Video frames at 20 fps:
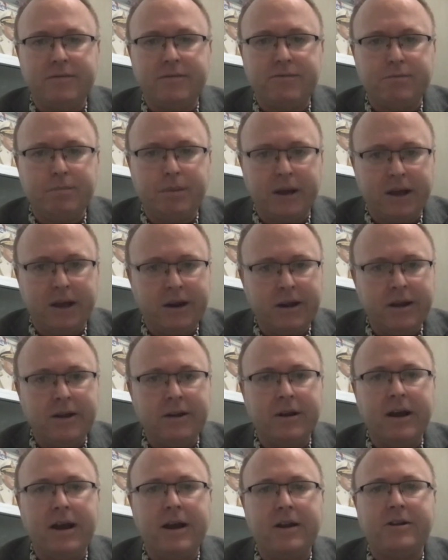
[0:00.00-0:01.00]
beginning in
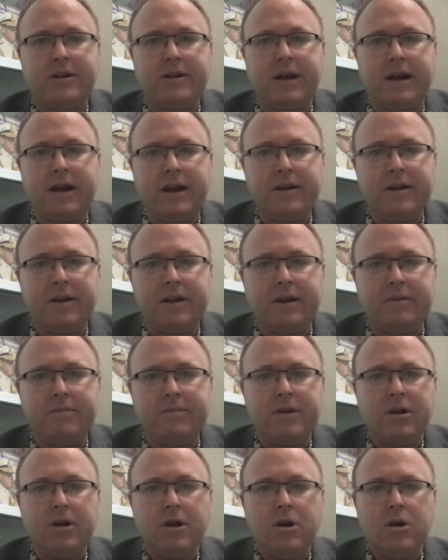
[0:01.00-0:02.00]

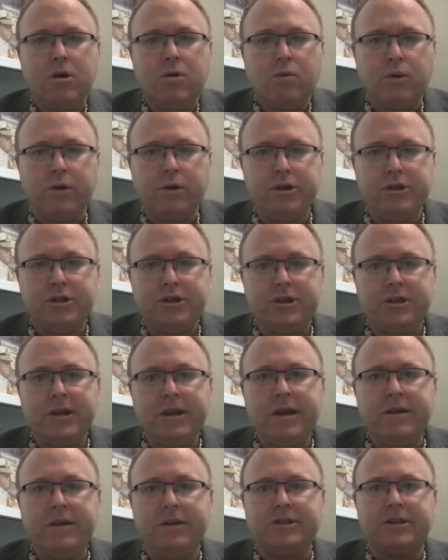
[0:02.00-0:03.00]
1980, where you
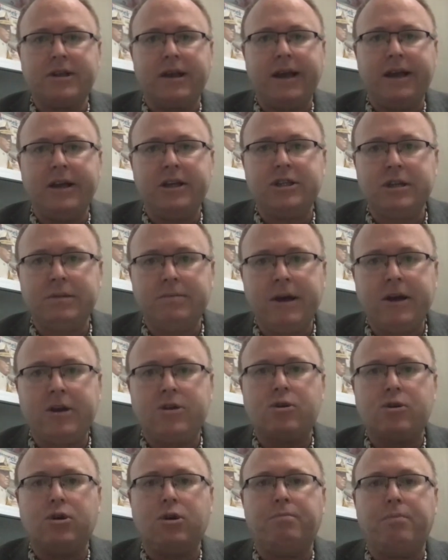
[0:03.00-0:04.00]
see this
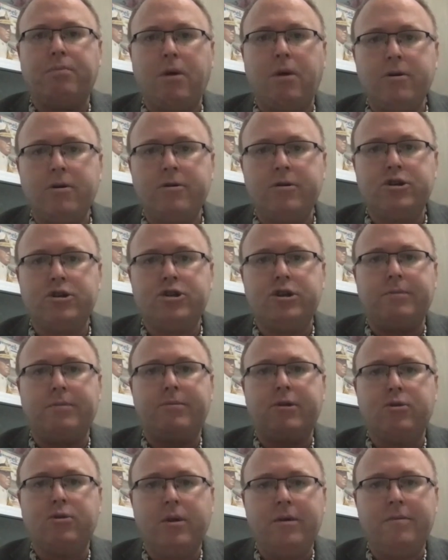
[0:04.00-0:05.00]
asymmetrical partnership
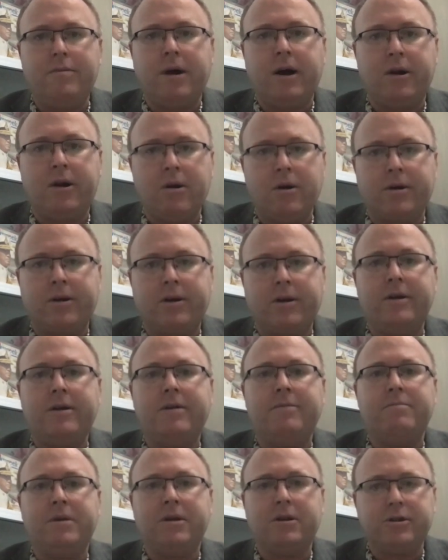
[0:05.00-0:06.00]
between monarchy
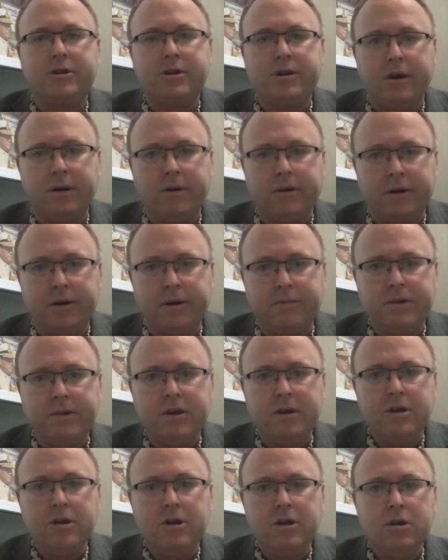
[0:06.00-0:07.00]
and military,
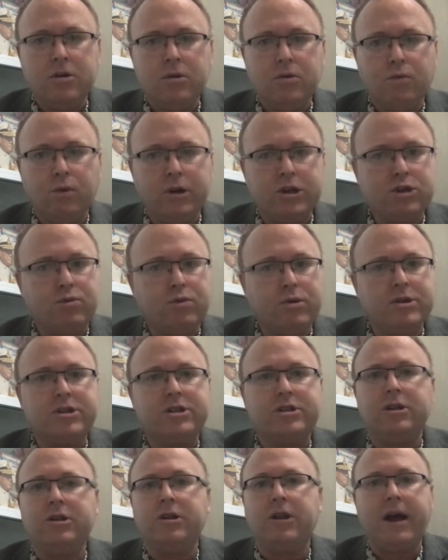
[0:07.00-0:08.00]
which was
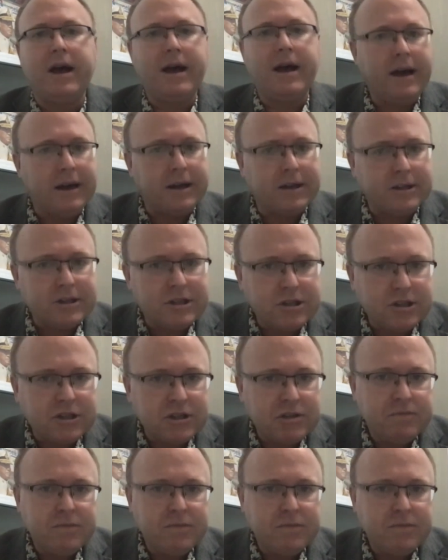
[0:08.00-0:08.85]
to last